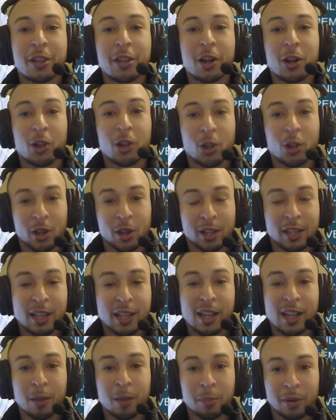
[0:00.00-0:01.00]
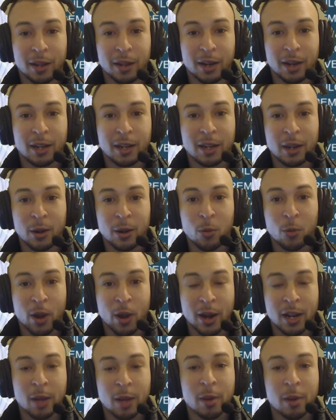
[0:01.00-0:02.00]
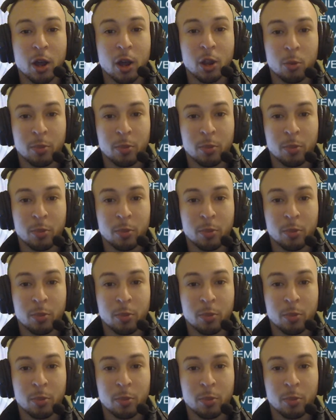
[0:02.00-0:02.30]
they're looking and complaining and whining about other